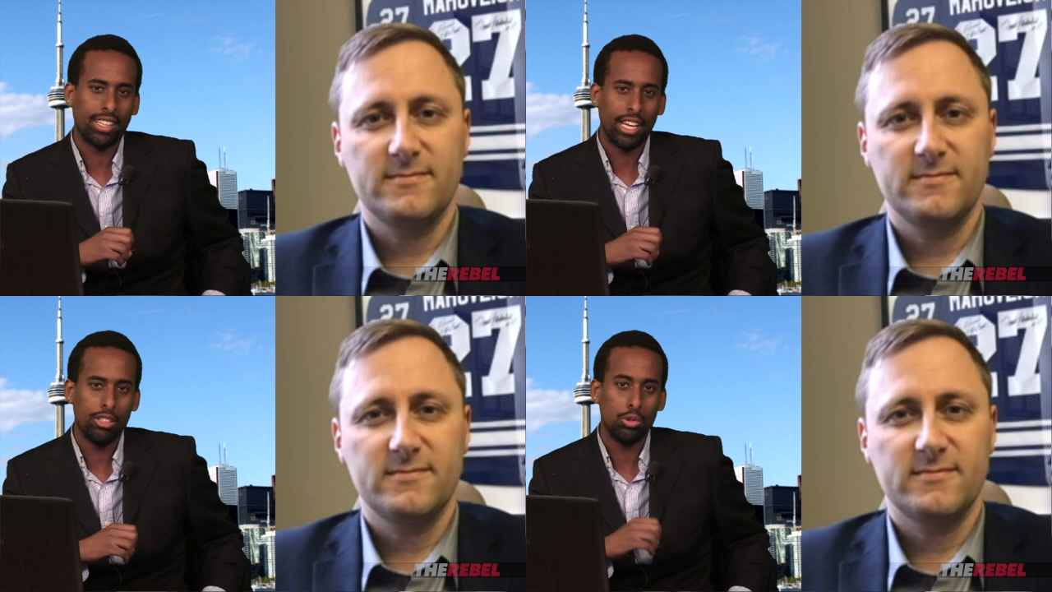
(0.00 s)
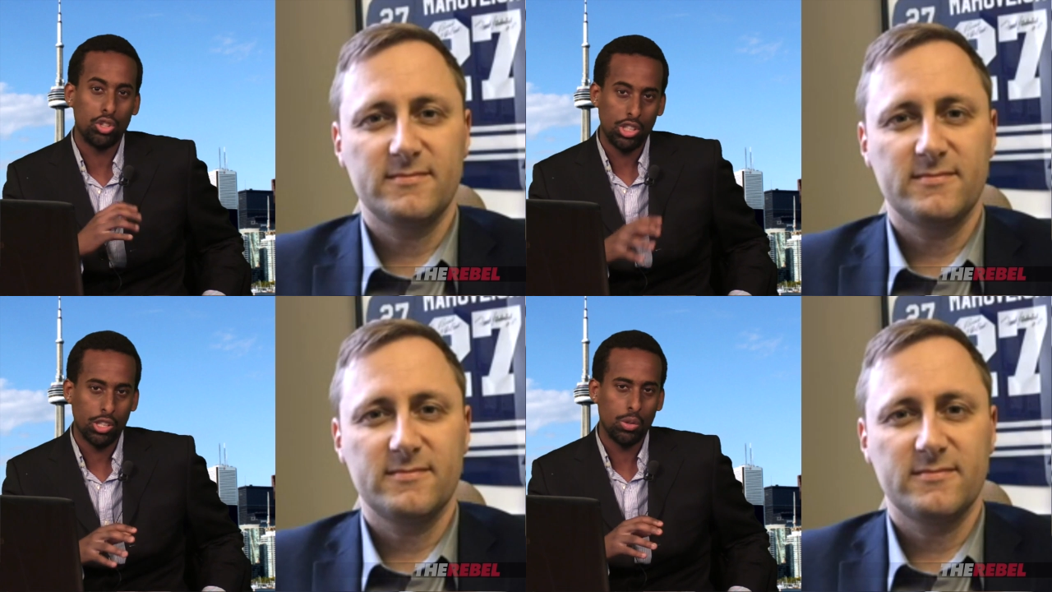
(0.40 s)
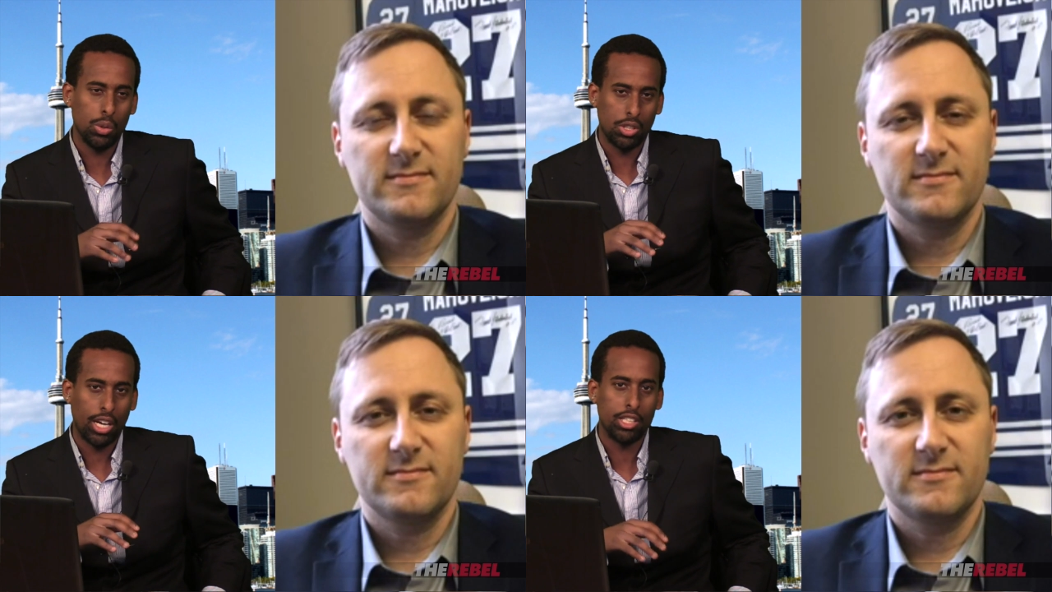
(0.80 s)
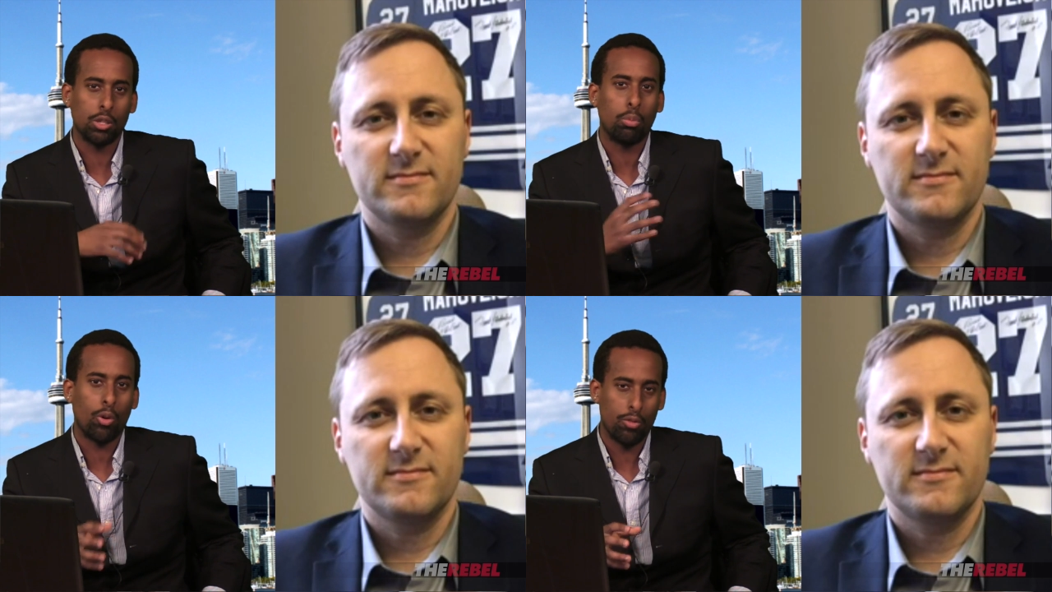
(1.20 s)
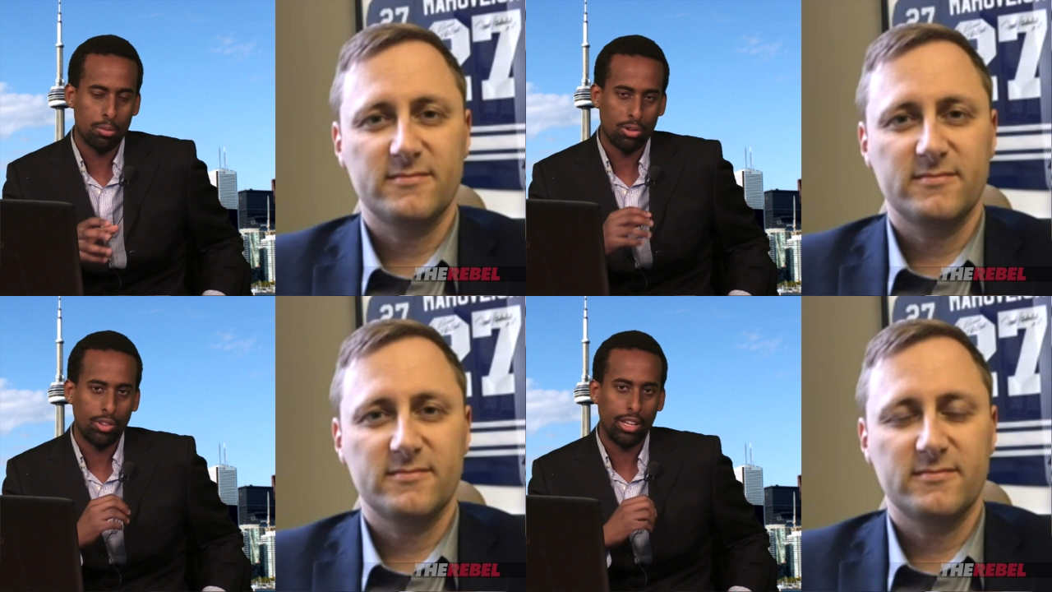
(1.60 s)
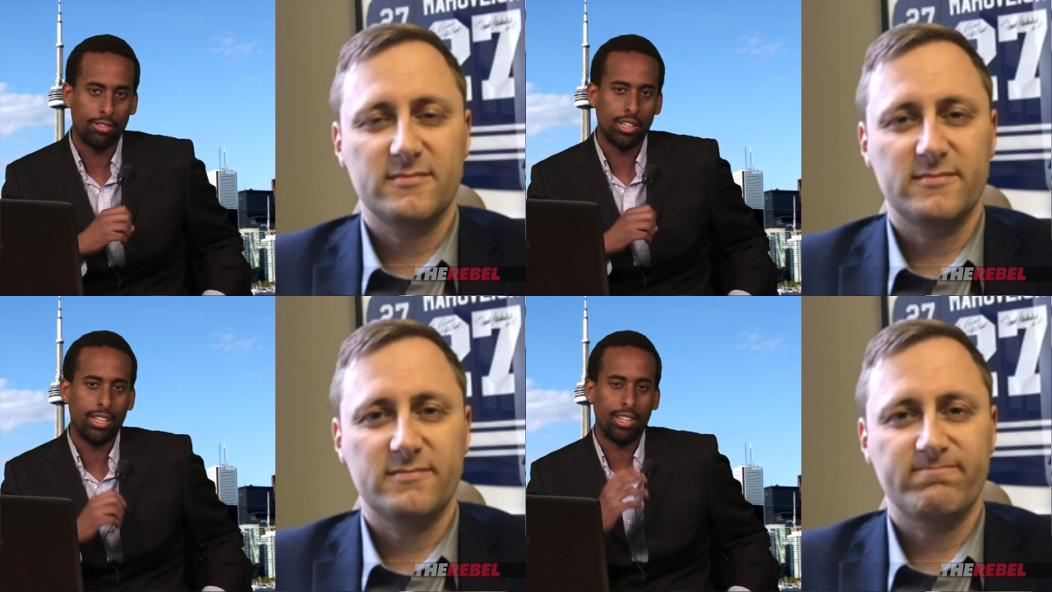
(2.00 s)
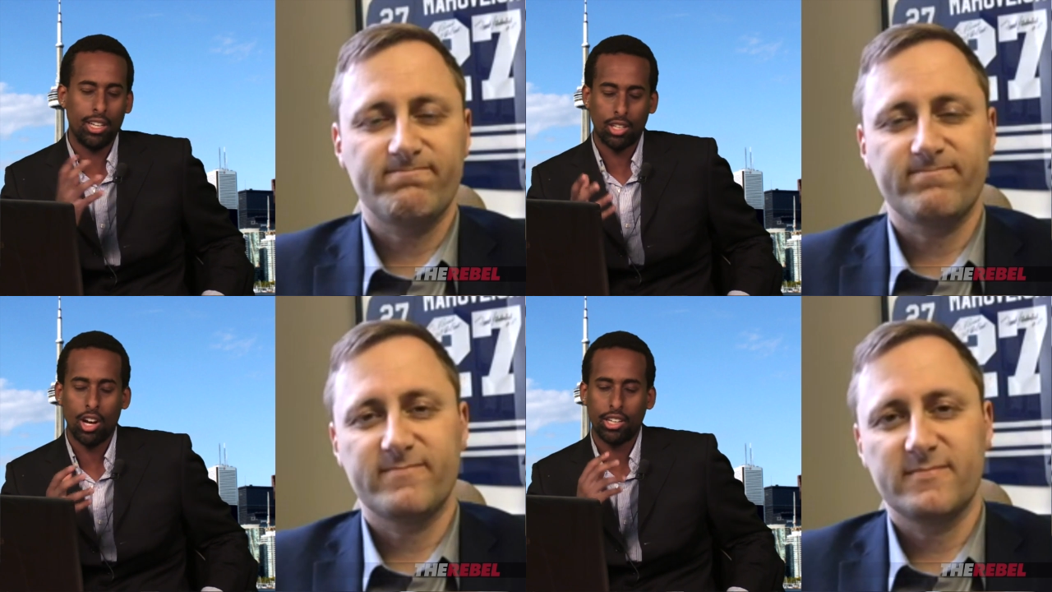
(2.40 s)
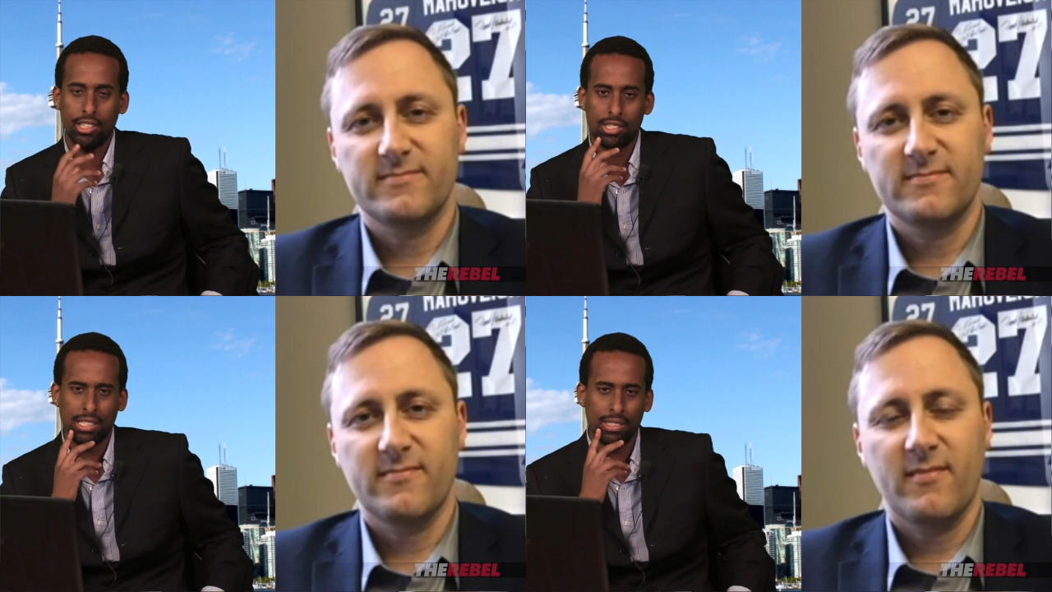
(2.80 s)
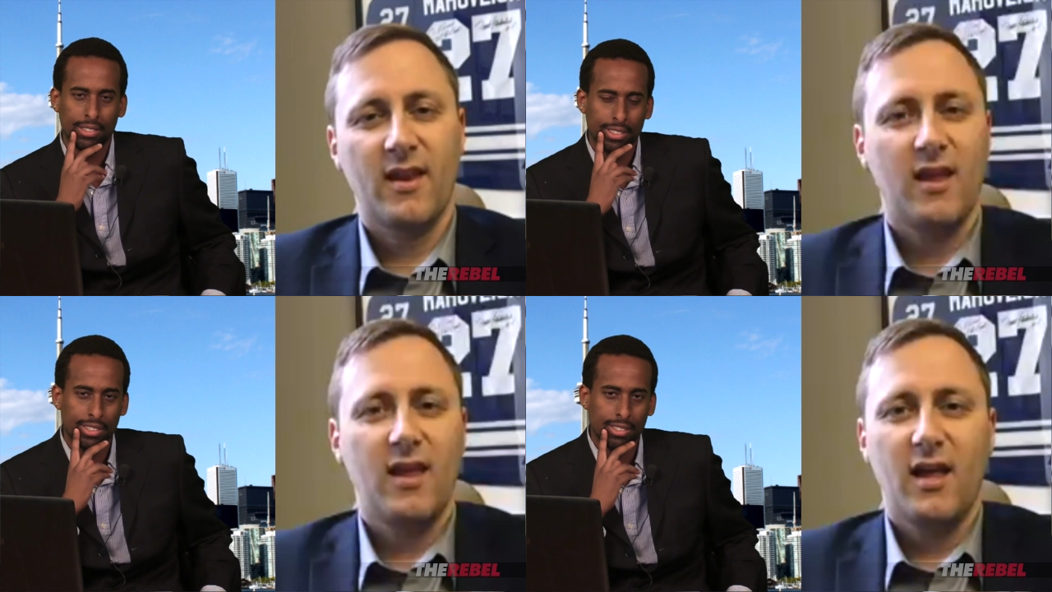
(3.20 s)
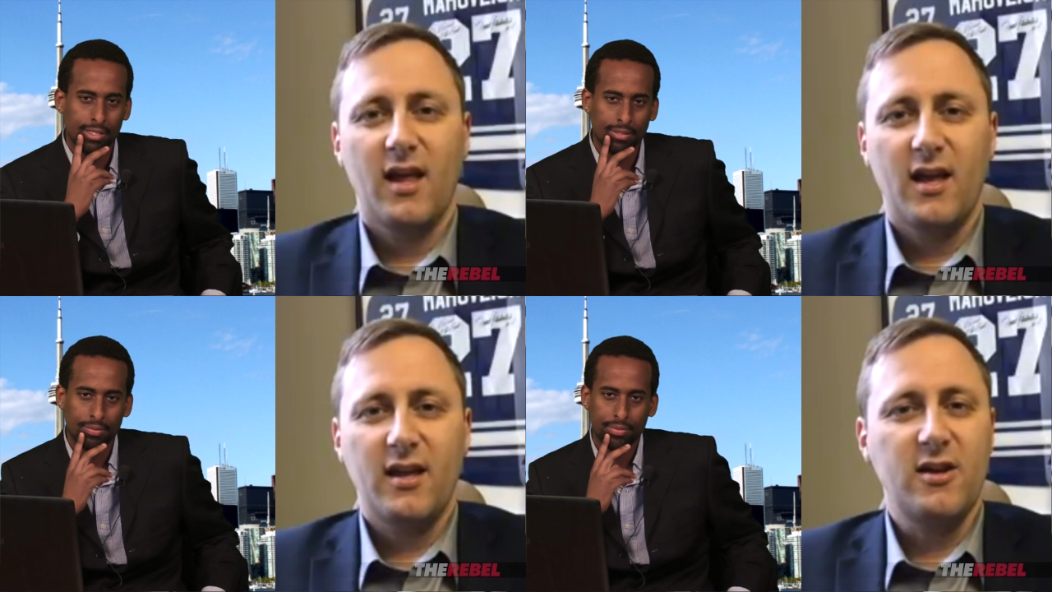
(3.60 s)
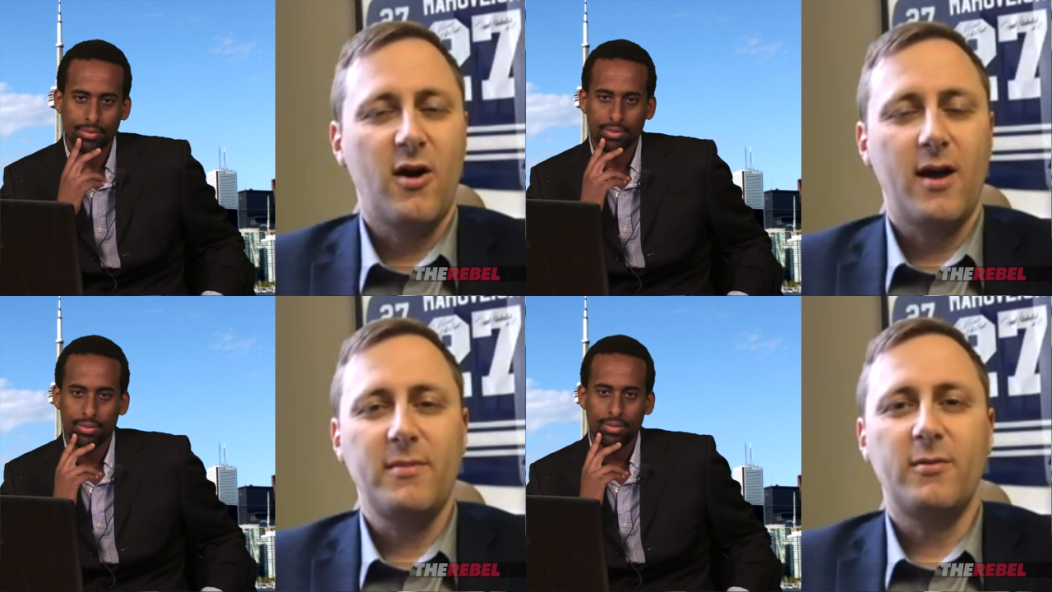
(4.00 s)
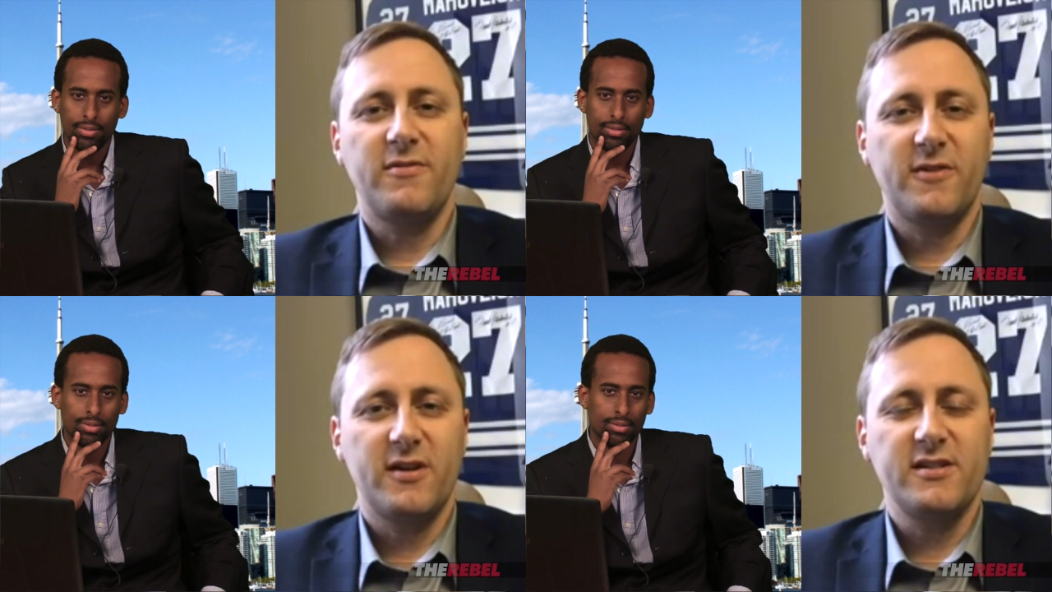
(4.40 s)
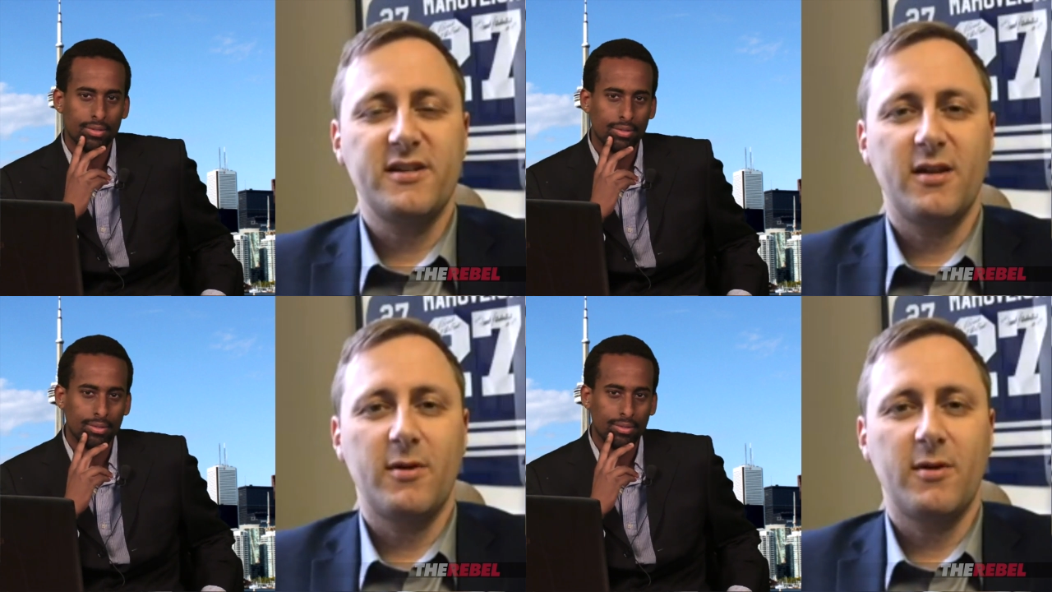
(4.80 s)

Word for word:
Speaker 1: like Andrew Scheer, who's gotten support from the pro-life co- uh, caucus?
Speaker 2: You know, I'm not referring to